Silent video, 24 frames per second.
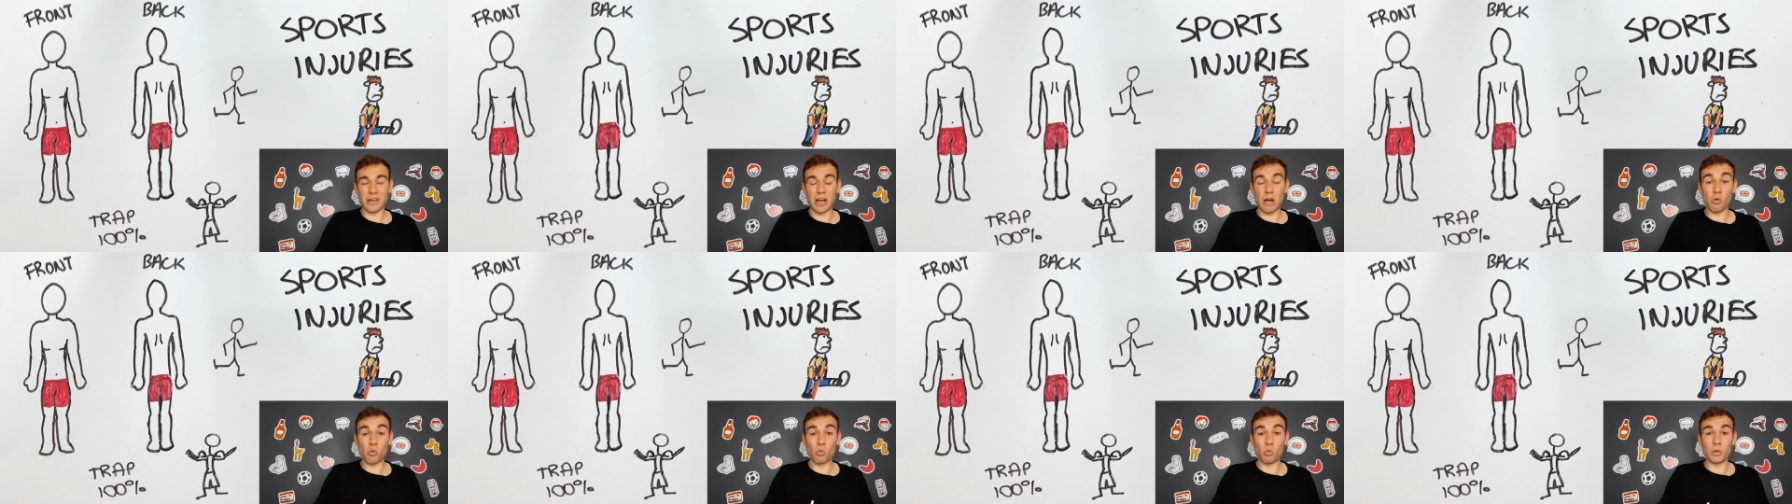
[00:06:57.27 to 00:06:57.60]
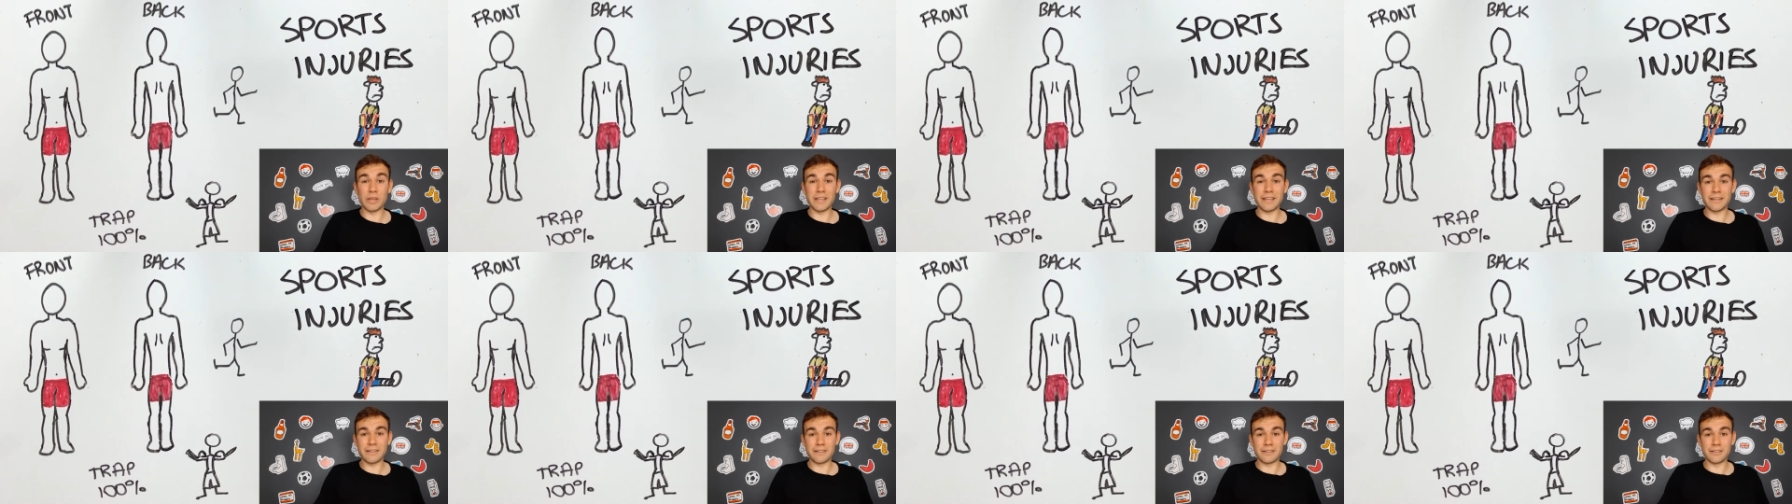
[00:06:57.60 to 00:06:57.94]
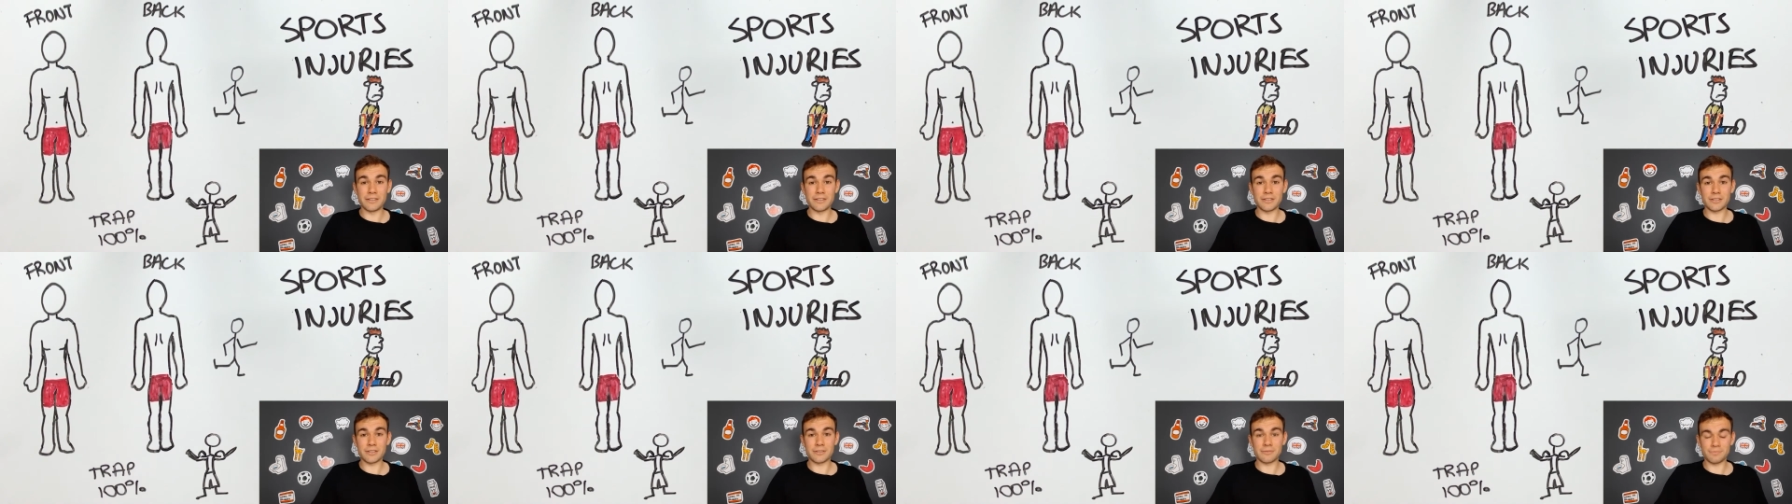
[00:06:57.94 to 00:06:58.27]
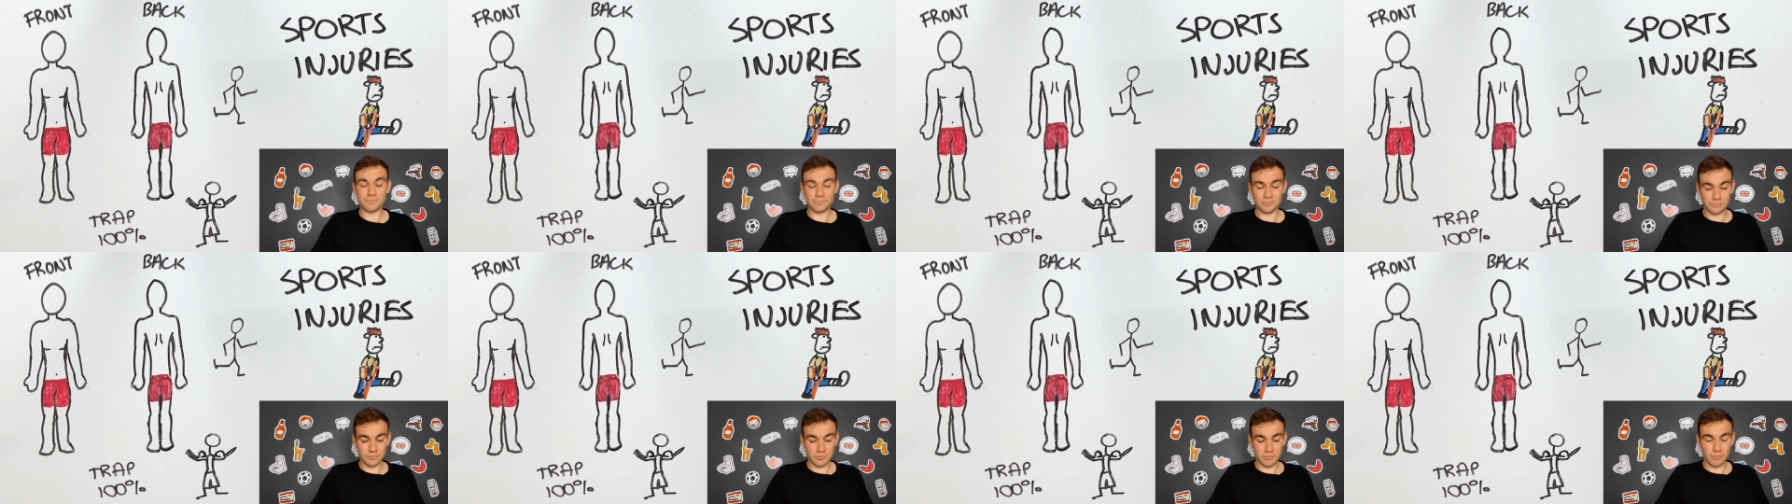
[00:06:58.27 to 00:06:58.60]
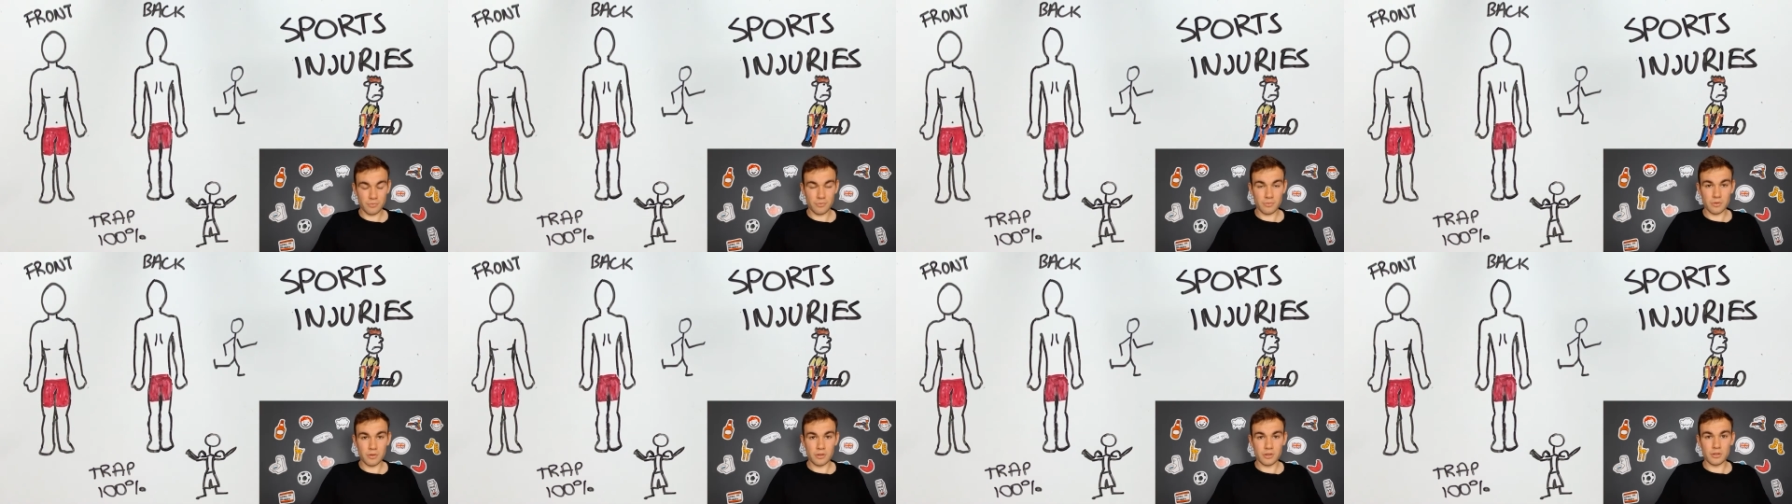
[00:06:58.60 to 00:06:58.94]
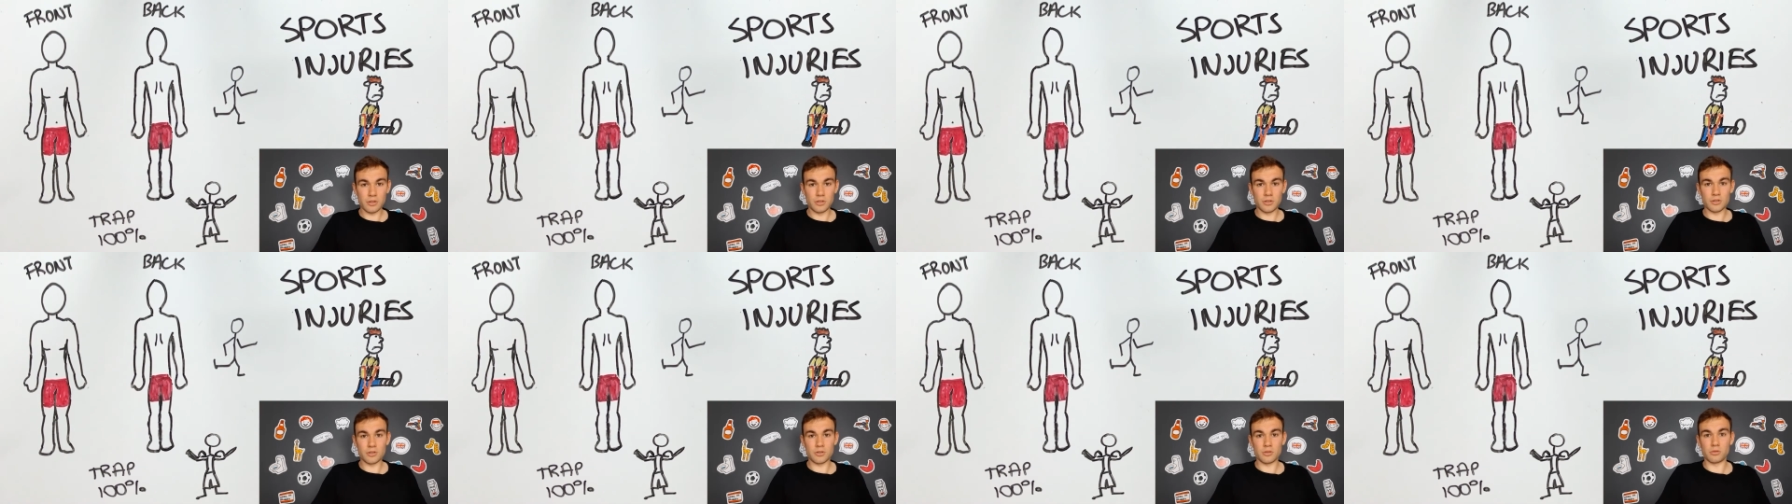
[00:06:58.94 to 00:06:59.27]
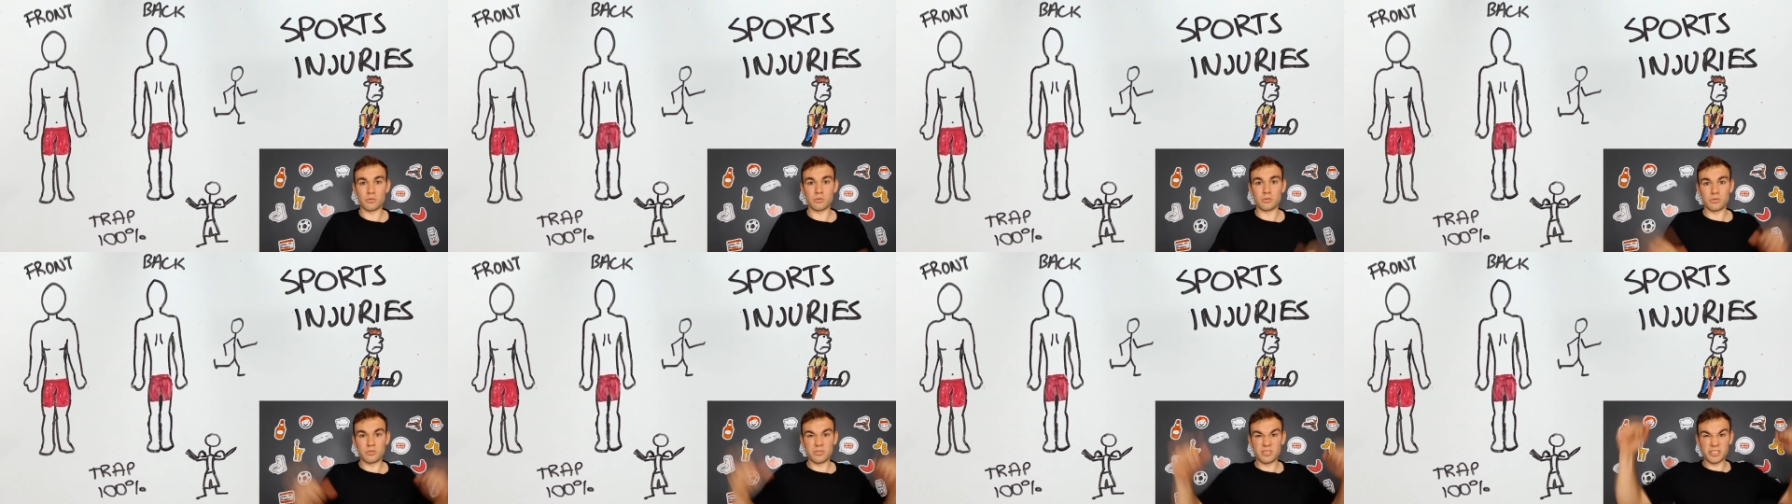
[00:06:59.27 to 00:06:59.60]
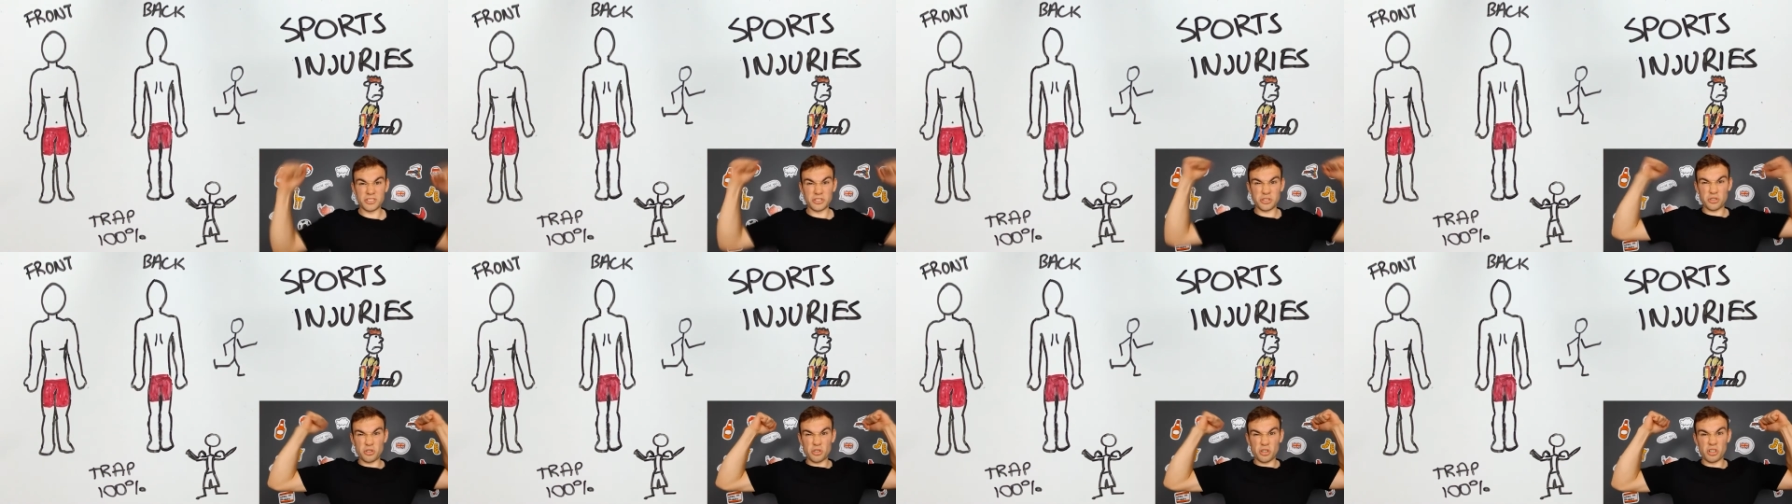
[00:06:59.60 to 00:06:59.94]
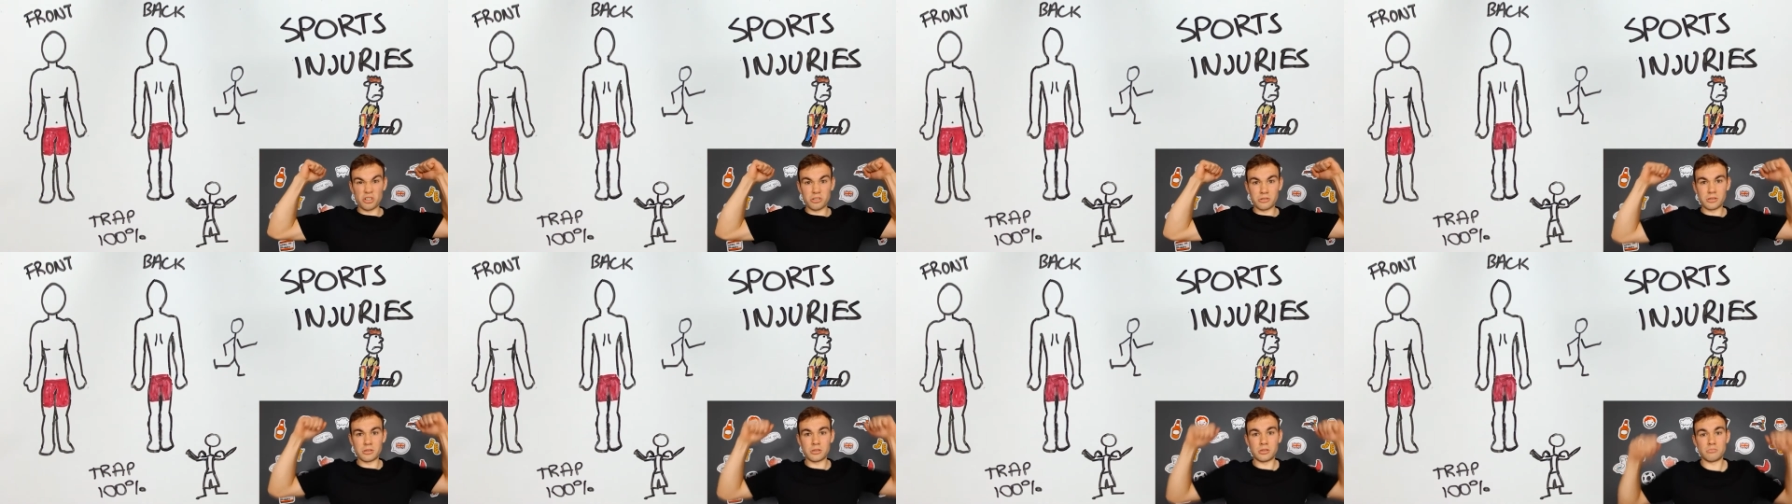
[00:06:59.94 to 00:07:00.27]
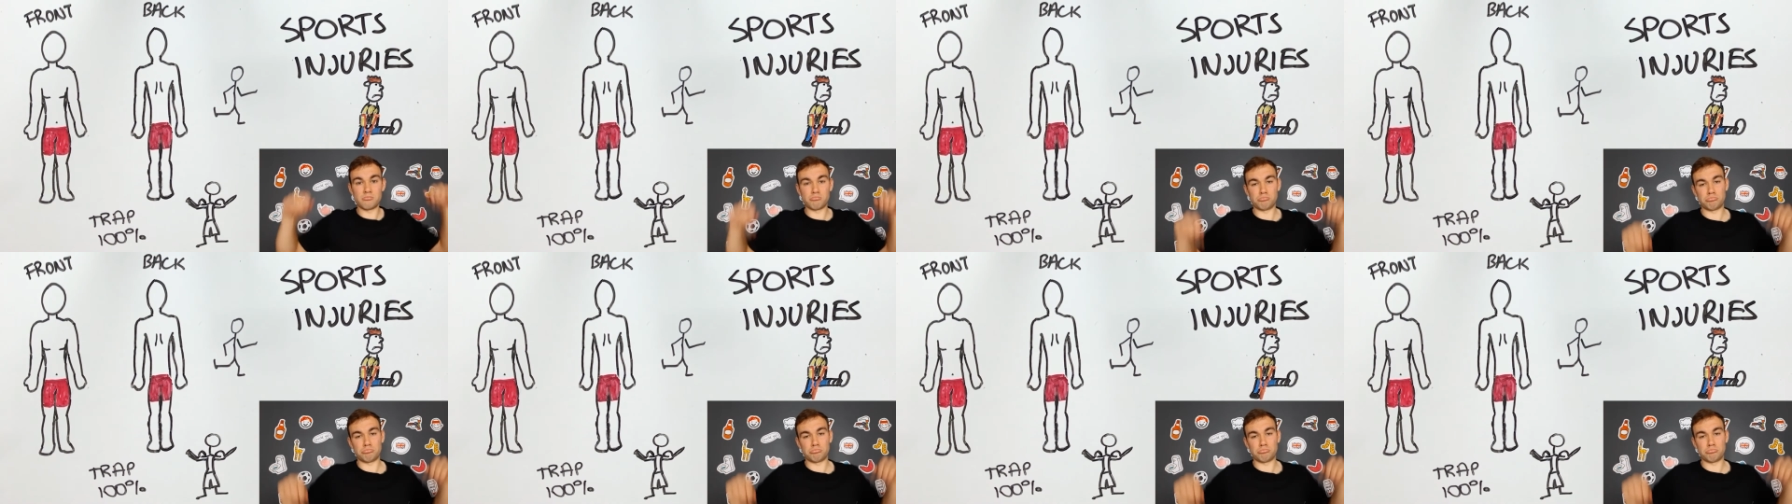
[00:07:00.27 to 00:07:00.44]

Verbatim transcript: a weakness. So strong,